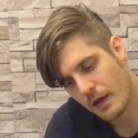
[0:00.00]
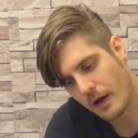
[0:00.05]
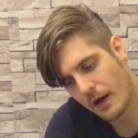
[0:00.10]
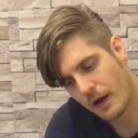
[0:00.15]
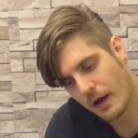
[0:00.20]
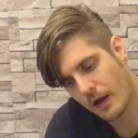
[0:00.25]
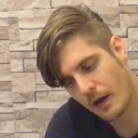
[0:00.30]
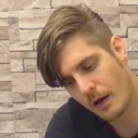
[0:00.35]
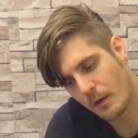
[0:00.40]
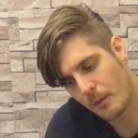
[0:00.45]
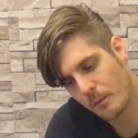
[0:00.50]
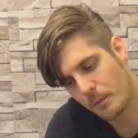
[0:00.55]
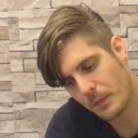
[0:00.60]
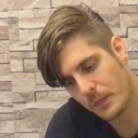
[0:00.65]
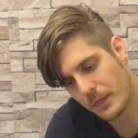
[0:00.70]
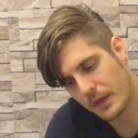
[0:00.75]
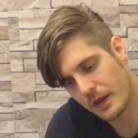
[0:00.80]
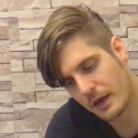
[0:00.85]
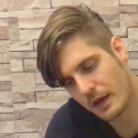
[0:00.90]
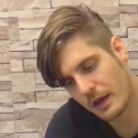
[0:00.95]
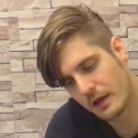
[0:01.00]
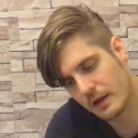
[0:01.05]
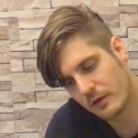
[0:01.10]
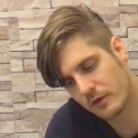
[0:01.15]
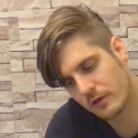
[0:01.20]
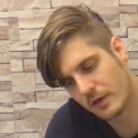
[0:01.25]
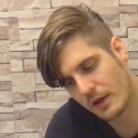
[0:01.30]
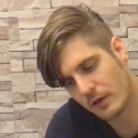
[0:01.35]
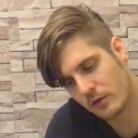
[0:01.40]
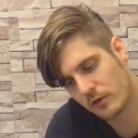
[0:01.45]
um, and it
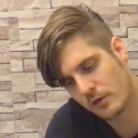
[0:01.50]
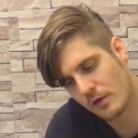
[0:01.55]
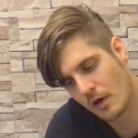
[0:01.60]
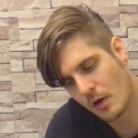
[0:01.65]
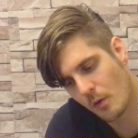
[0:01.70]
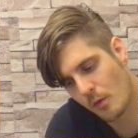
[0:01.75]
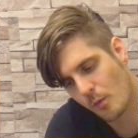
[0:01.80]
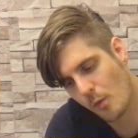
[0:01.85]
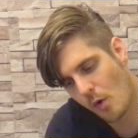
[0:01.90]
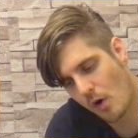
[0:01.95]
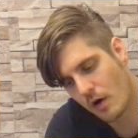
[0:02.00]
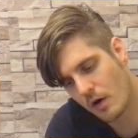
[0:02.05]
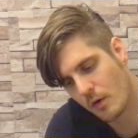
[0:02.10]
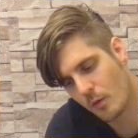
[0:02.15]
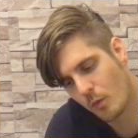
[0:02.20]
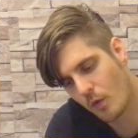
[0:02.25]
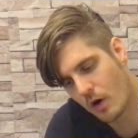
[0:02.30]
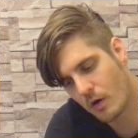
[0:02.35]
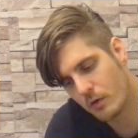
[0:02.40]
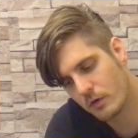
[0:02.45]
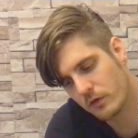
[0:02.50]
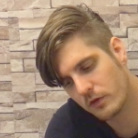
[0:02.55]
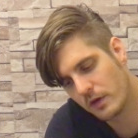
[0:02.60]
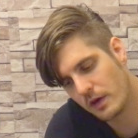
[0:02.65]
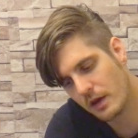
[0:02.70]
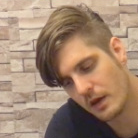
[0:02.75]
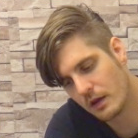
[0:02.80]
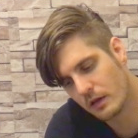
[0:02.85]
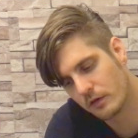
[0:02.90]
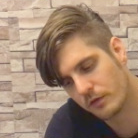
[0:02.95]
says uh,
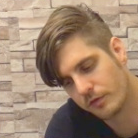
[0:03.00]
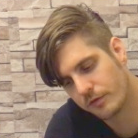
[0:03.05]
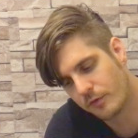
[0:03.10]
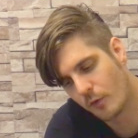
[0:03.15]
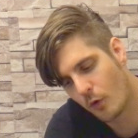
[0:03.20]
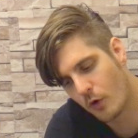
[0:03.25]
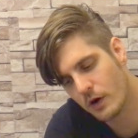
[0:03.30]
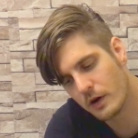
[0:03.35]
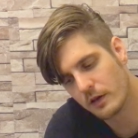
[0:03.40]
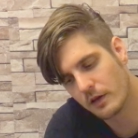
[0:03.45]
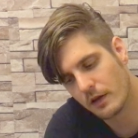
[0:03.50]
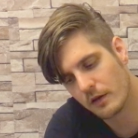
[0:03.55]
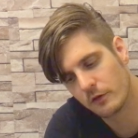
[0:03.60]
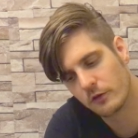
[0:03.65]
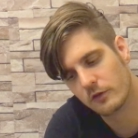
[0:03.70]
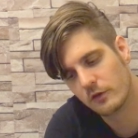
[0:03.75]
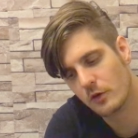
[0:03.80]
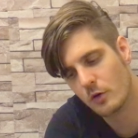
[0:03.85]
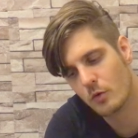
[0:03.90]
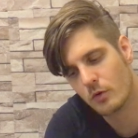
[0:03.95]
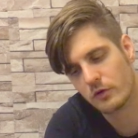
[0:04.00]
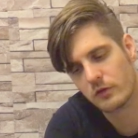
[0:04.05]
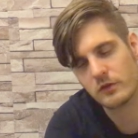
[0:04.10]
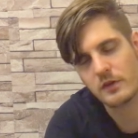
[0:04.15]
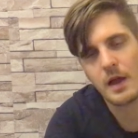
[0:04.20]
warranty is void if seal is